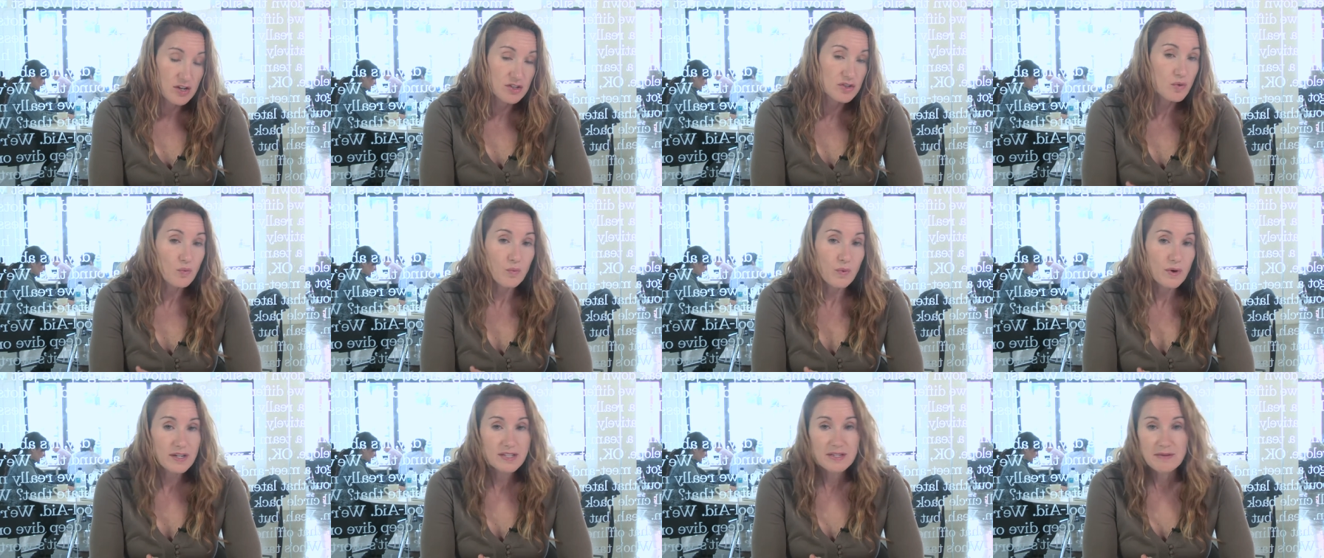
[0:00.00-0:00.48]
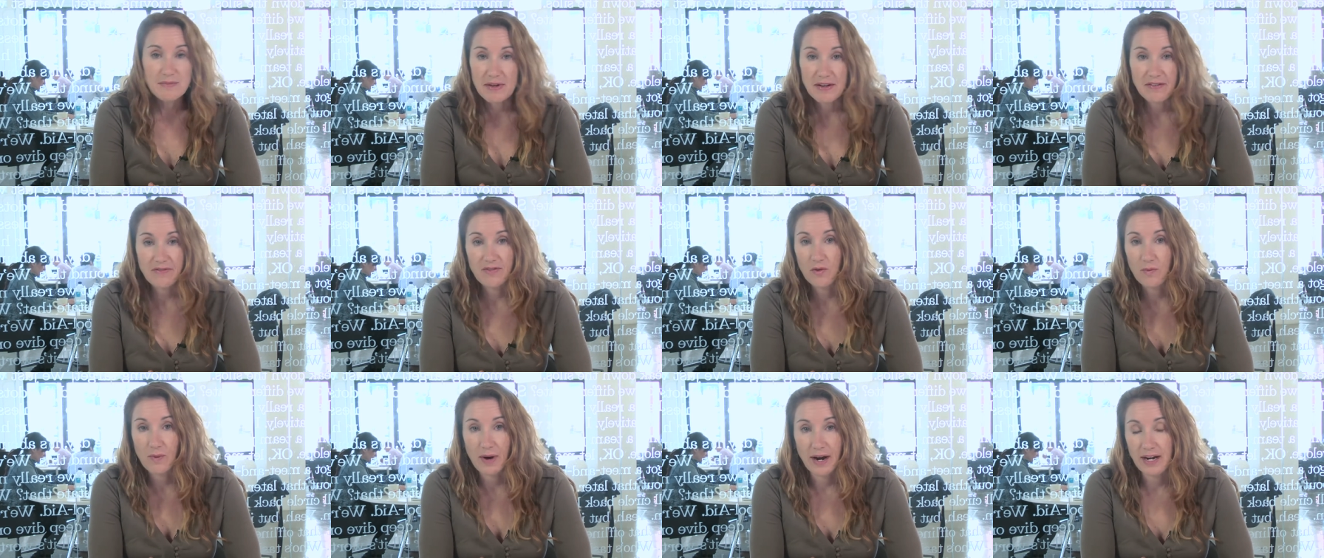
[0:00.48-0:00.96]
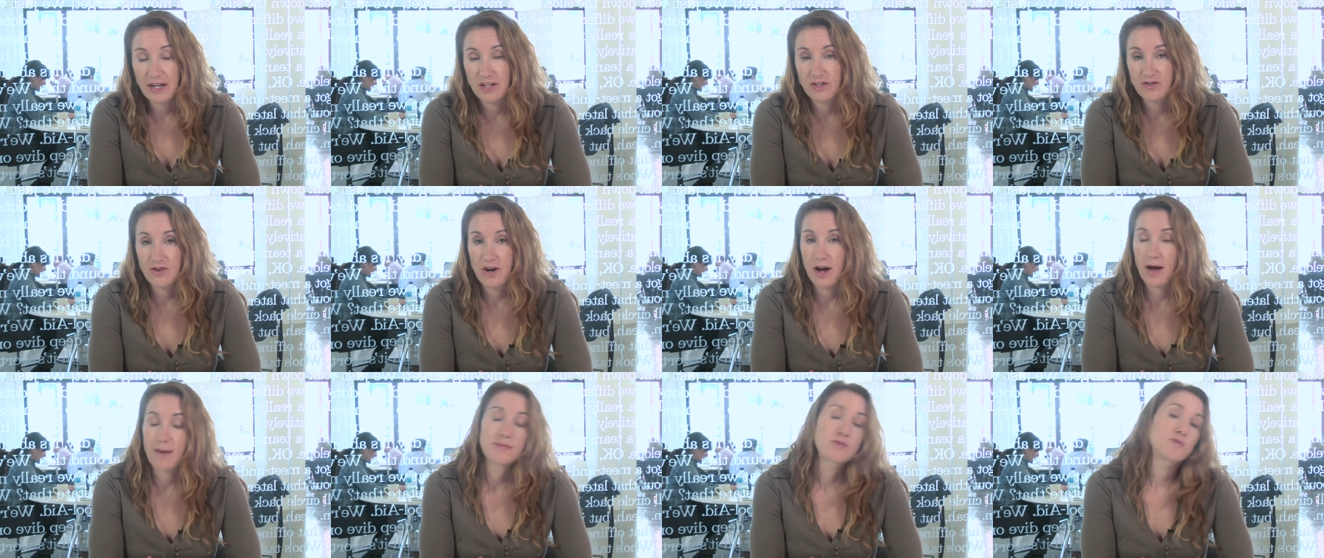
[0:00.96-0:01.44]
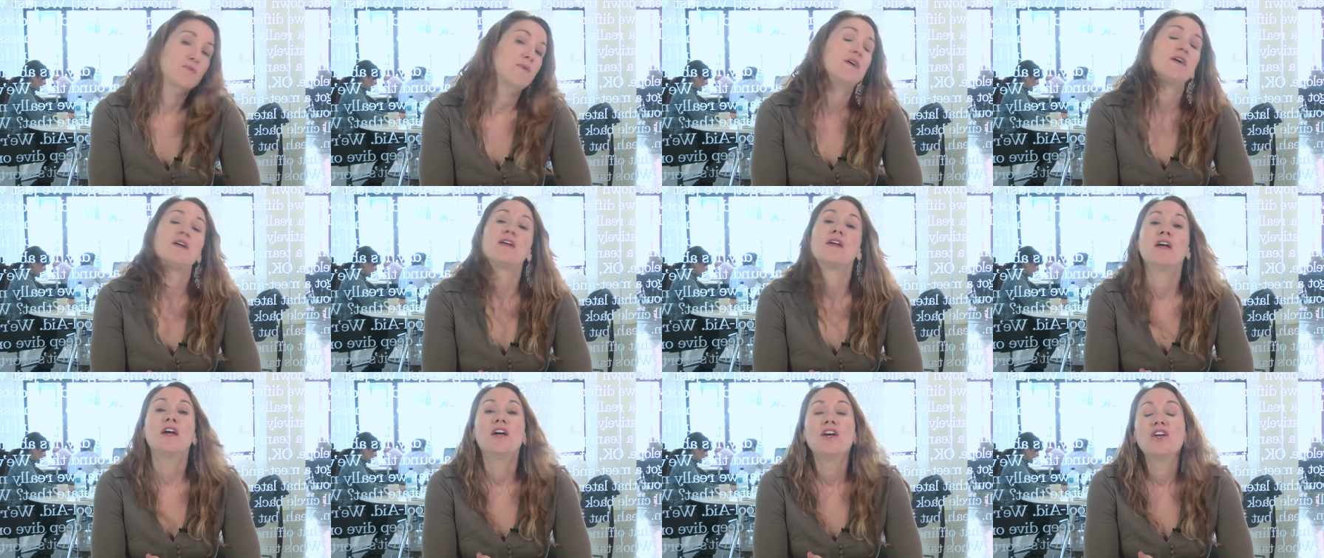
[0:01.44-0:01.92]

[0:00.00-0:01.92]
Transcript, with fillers: So what does it mean for ratings drops? Well,